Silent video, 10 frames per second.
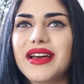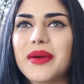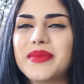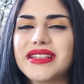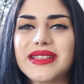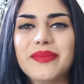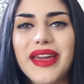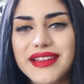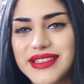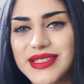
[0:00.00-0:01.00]
amazing
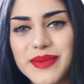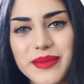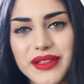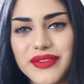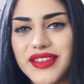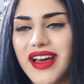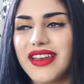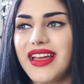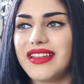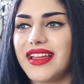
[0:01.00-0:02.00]
paintings people have
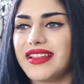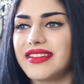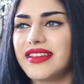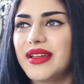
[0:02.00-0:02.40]
done, and, and